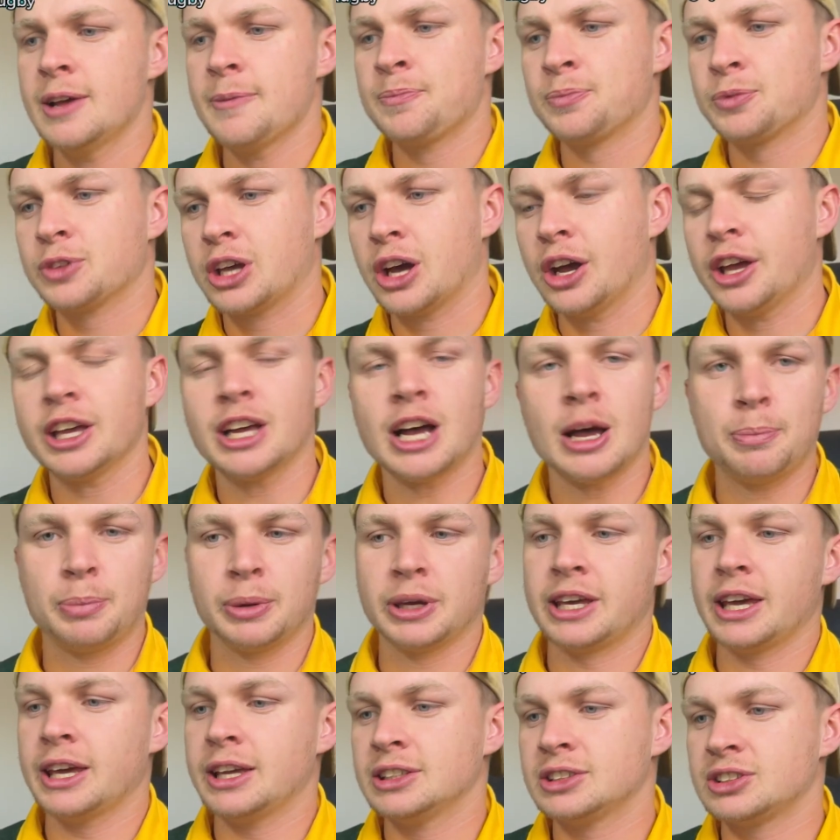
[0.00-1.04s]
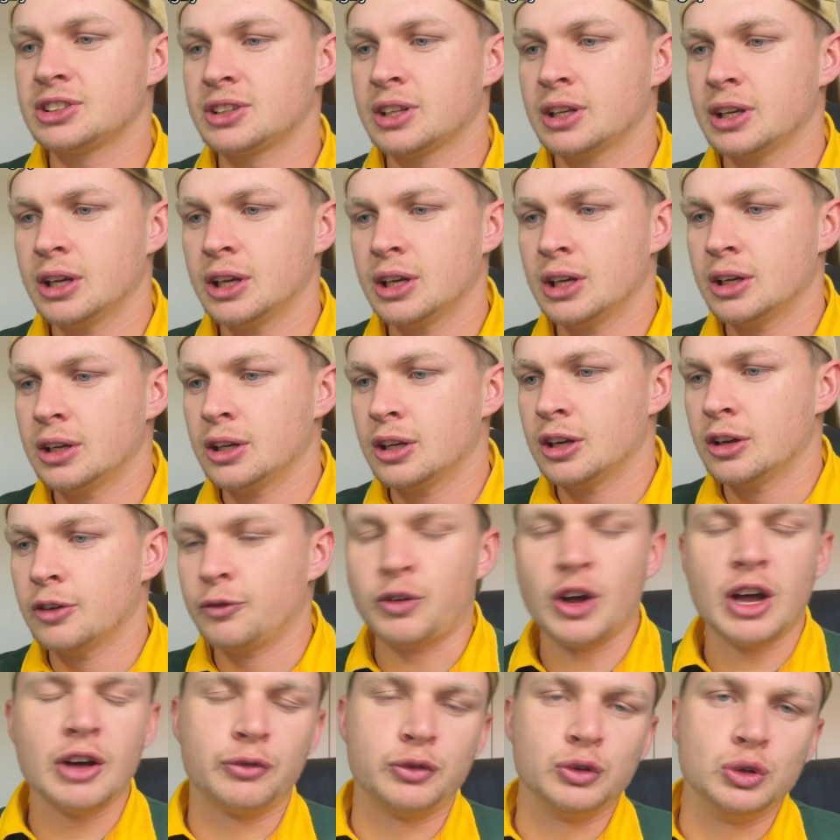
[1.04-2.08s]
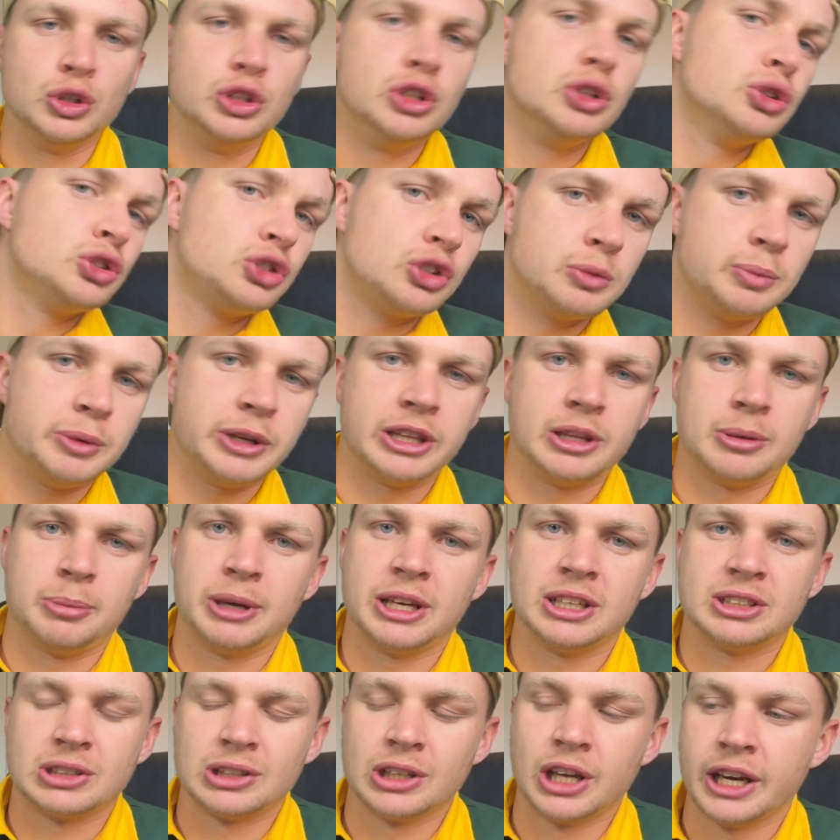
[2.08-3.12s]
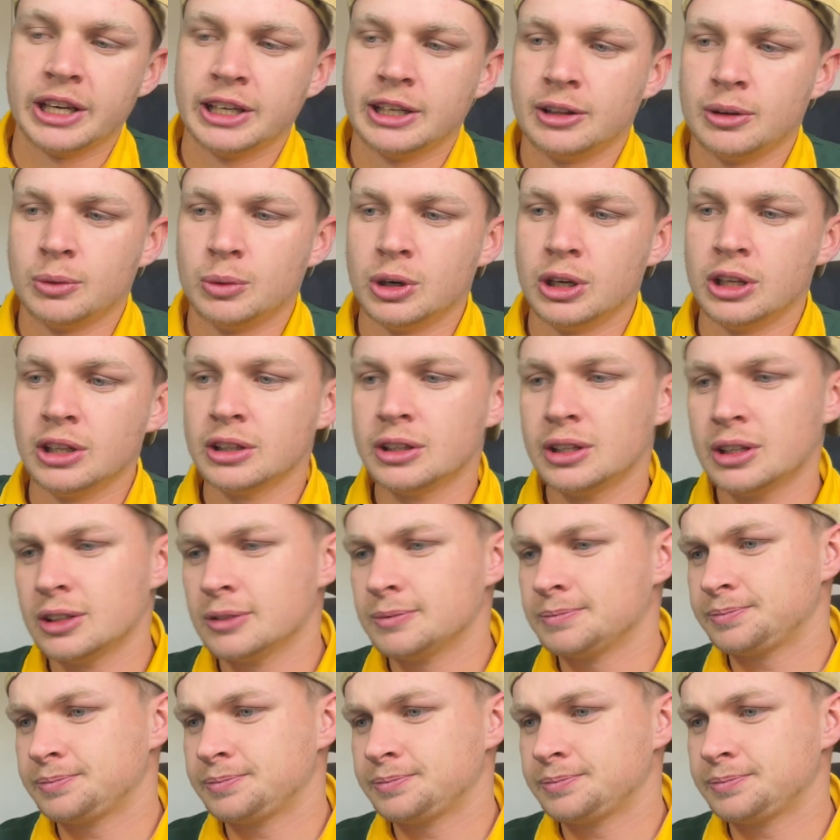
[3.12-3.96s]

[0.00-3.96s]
going up against Faf, who used to be the best 9 in the world,